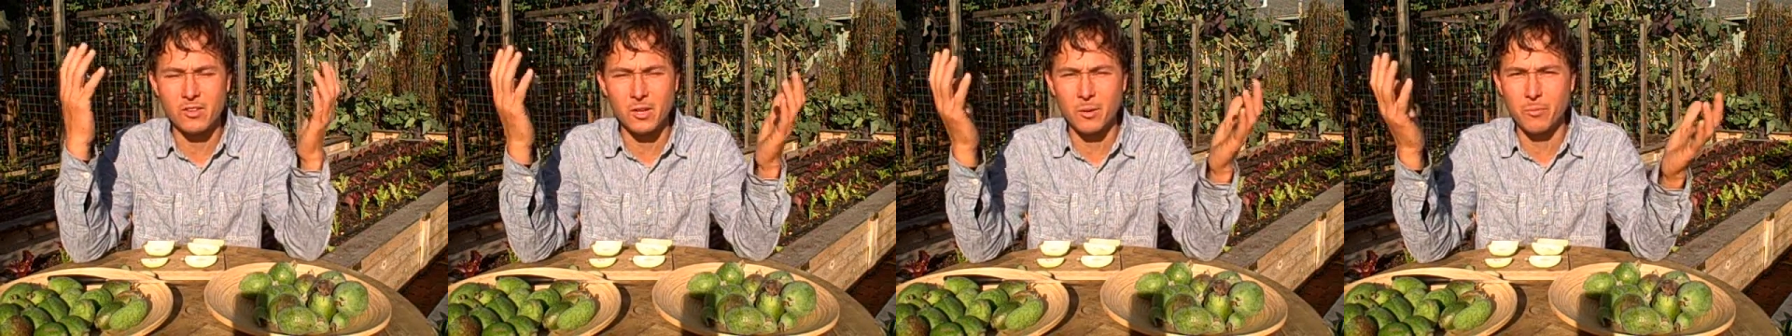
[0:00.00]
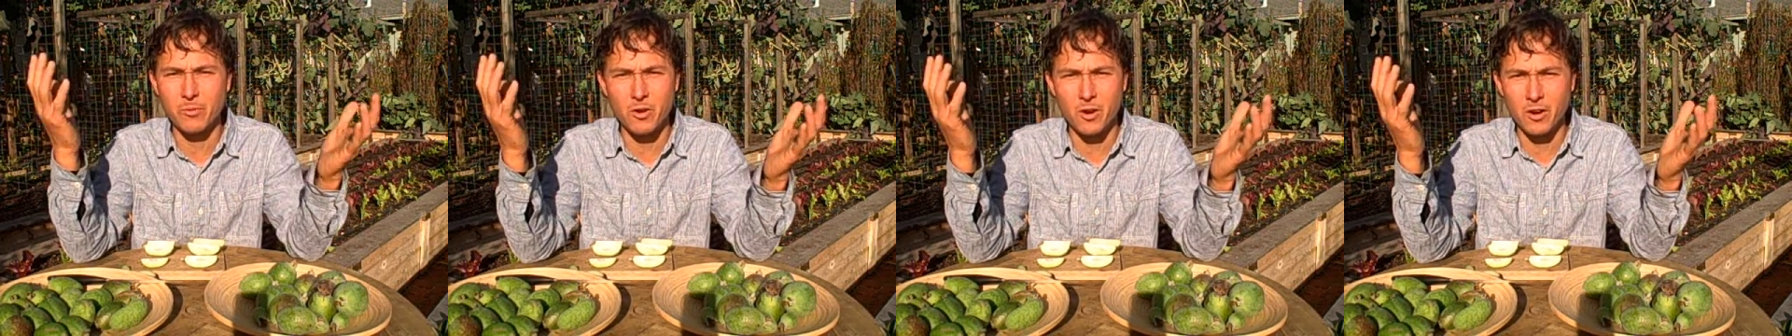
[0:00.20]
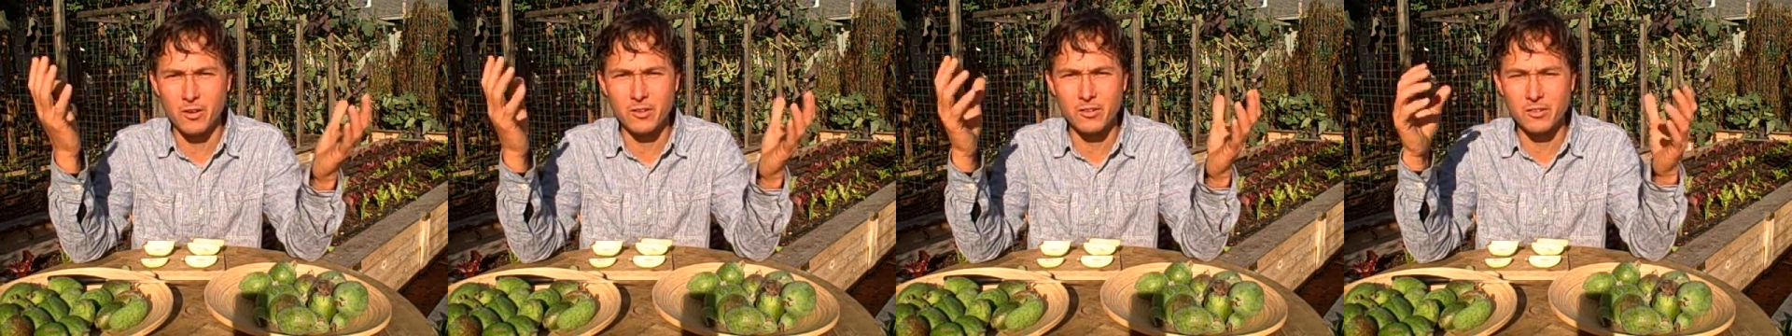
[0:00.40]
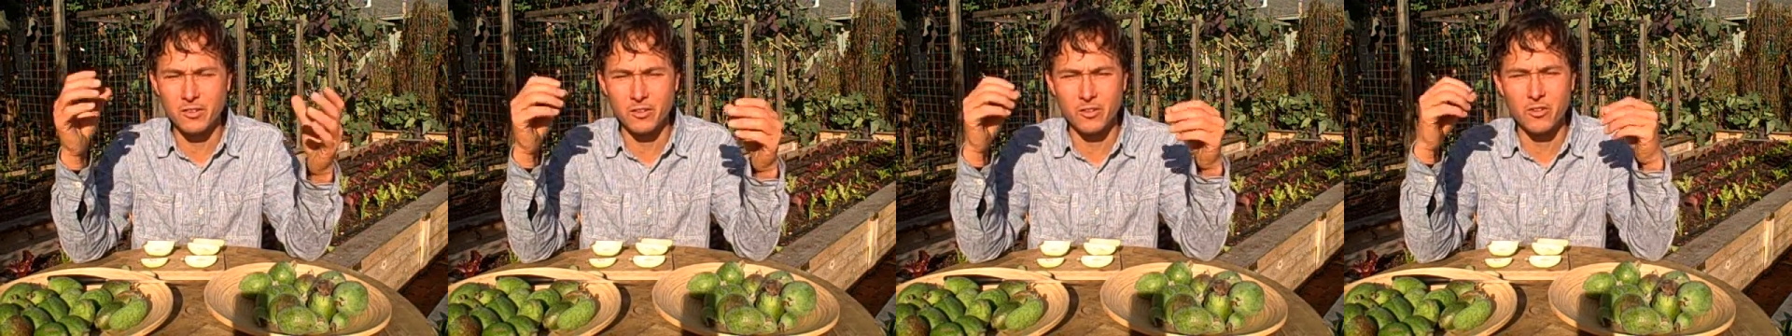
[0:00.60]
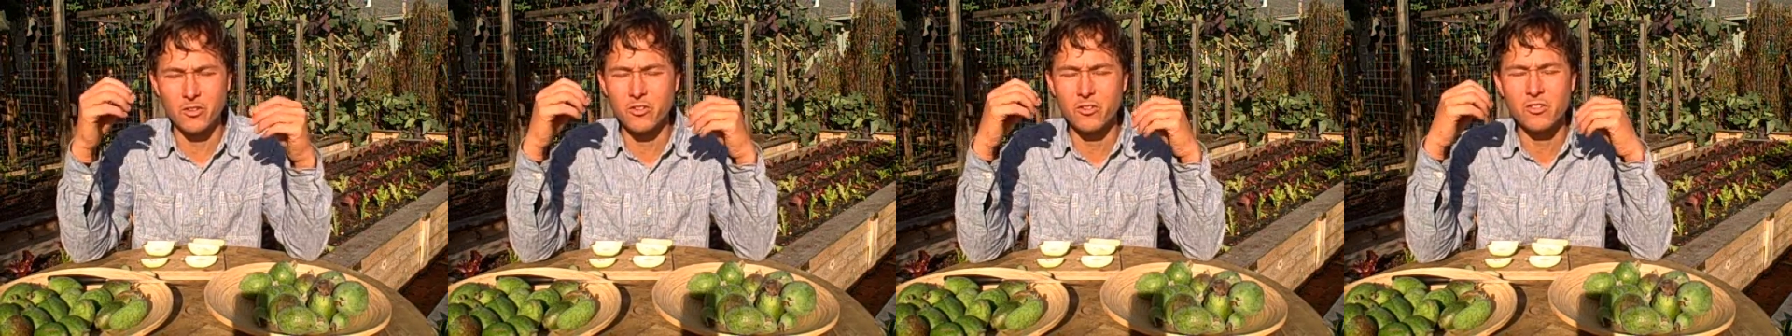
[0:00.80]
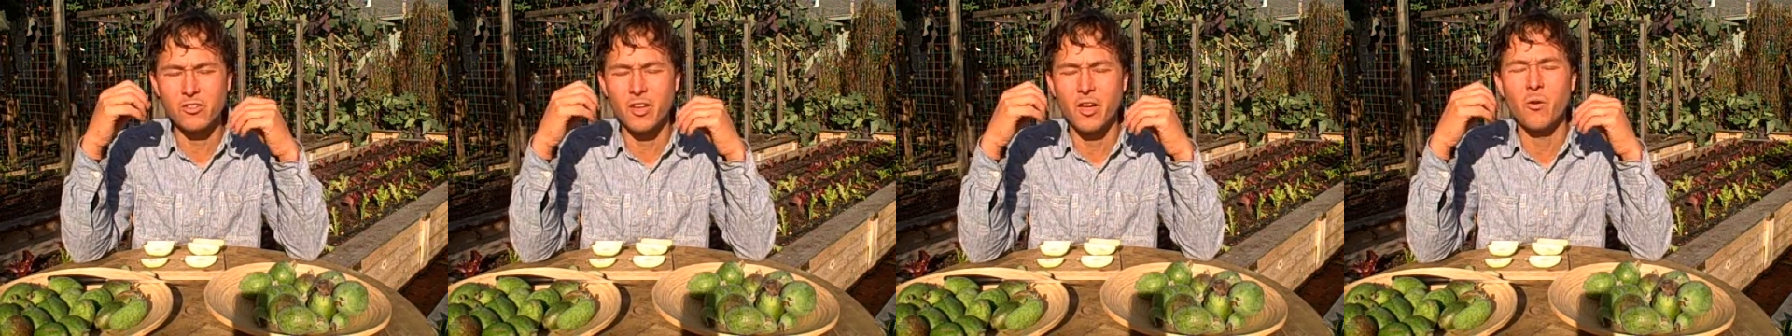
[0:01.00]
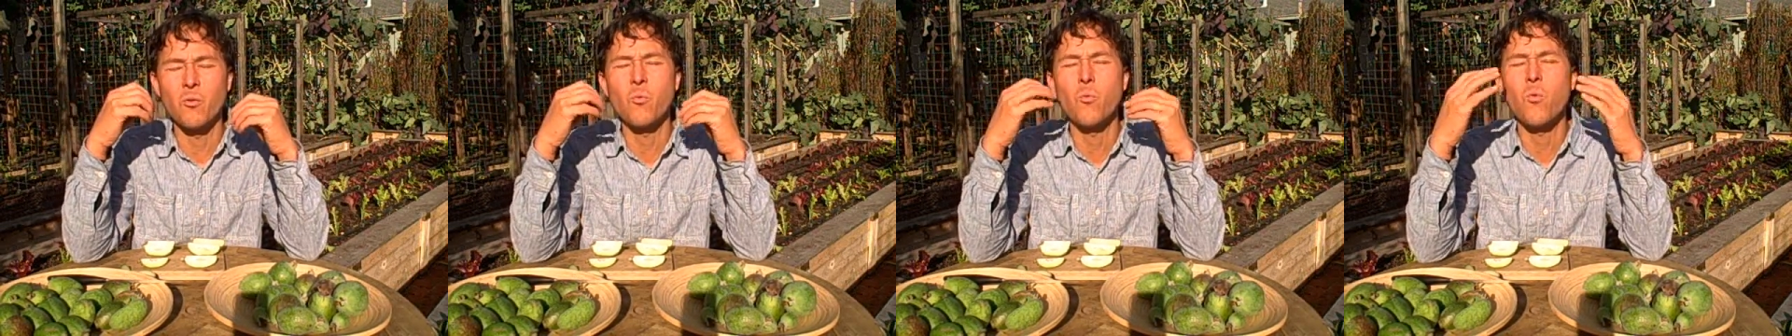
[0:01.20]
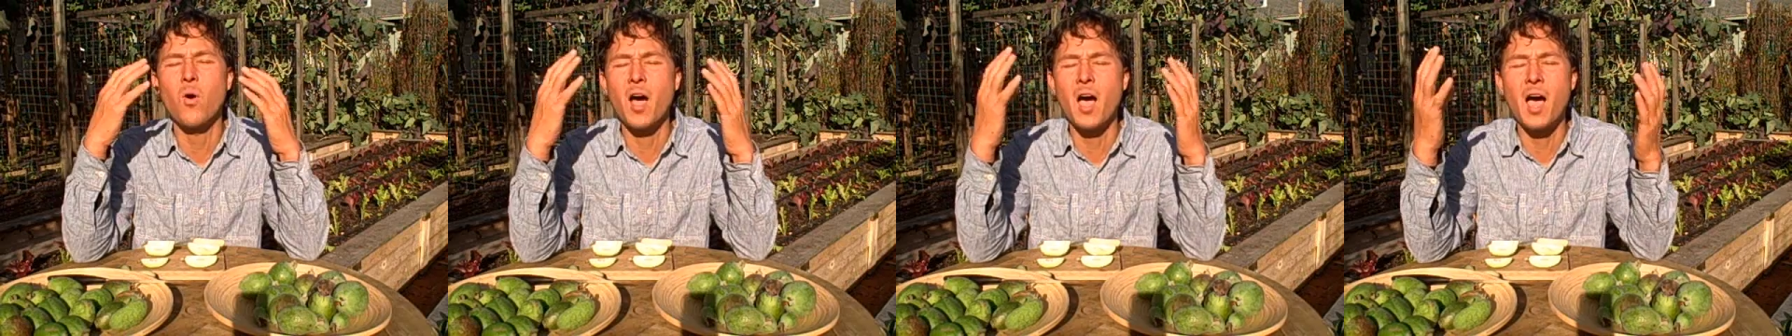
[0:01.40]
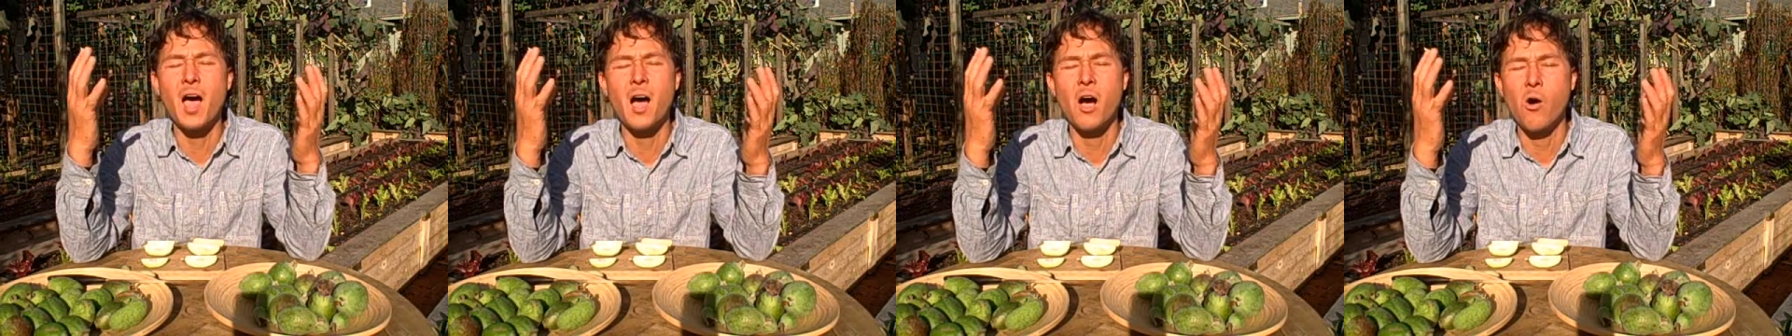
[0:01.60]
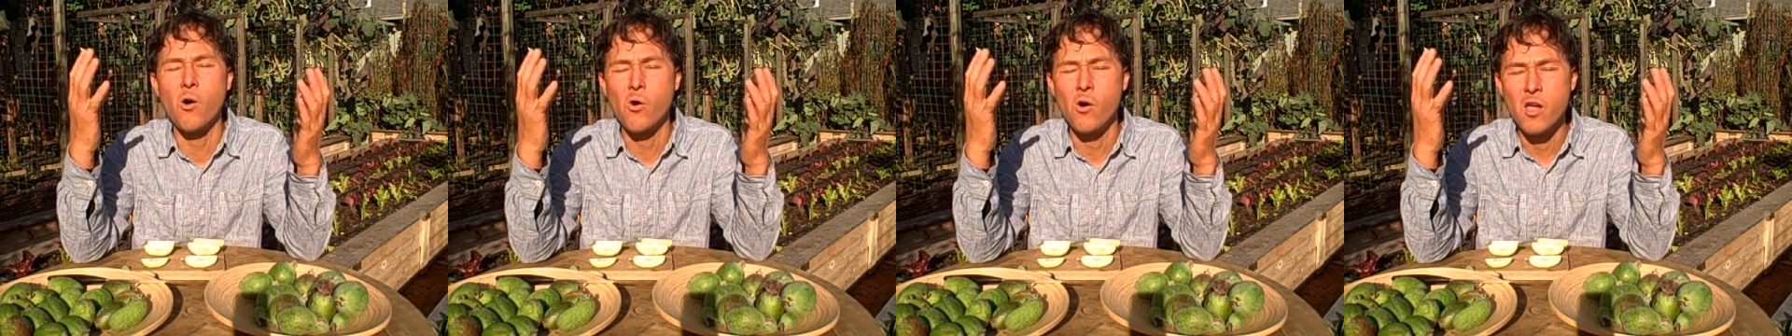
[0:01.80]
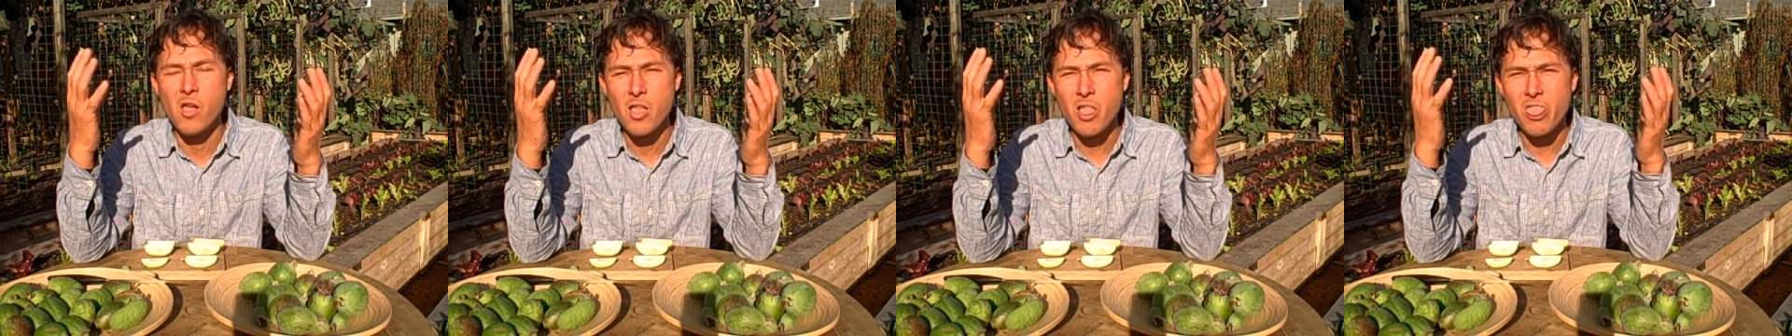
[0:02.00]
subconsciously and you're just like, wow,